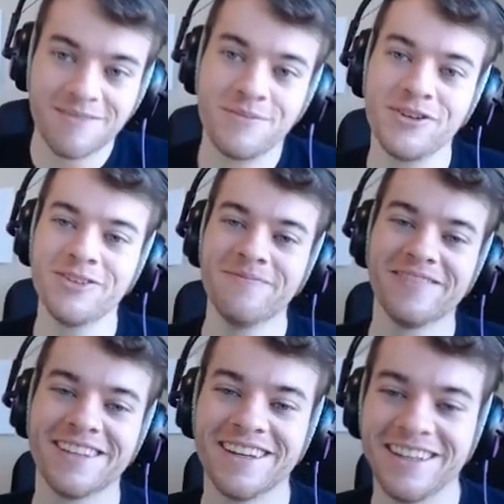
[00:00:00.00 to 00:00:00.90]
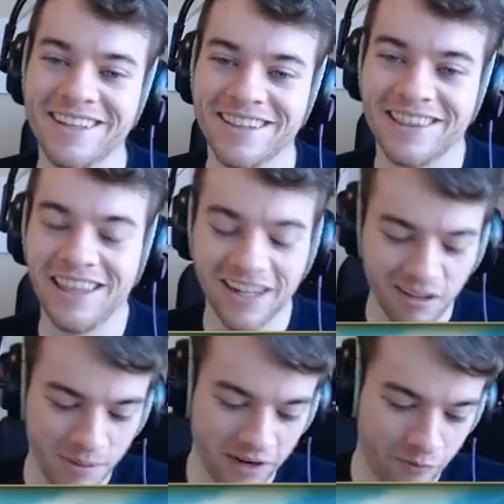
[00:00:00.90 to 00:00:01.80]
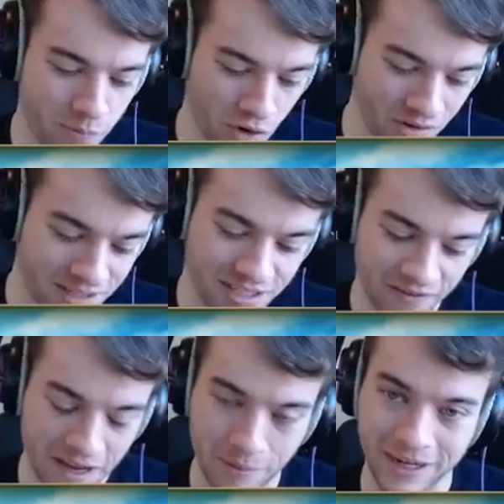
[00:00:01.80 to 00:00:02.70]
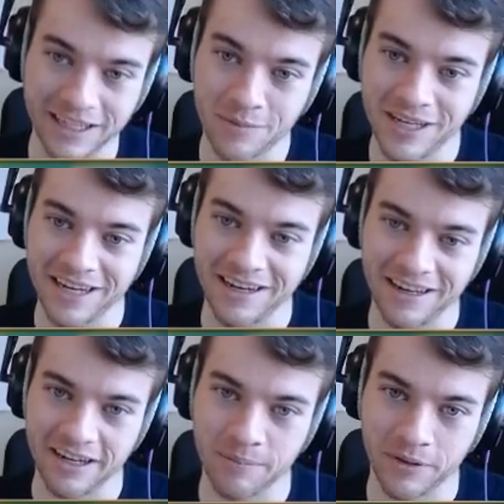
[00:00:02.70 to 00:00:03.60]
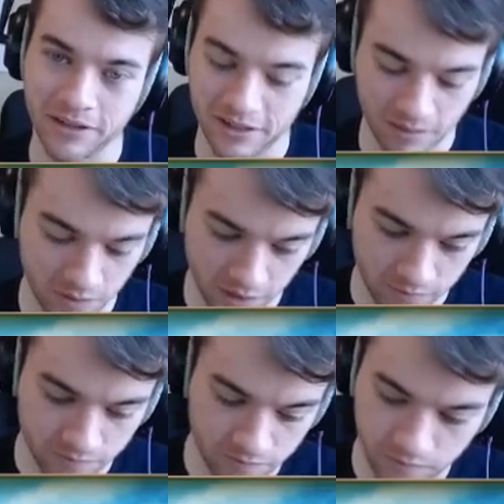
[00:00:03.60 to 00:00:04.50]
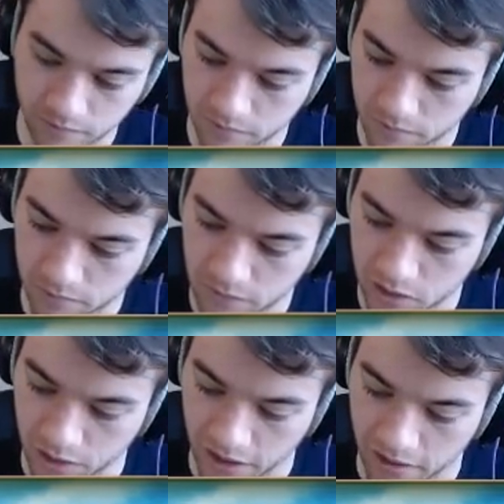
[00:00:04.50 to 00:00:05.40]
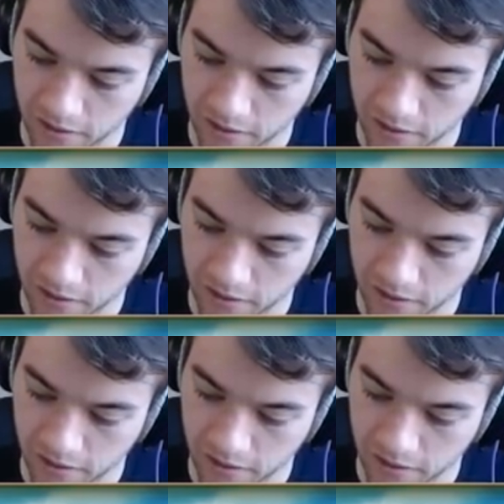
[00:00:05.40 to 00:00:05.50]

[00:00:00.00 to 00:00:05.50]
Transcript: Boom. Little bit of boring stuff happening at the beginning here, but it's some... Oh. Trade.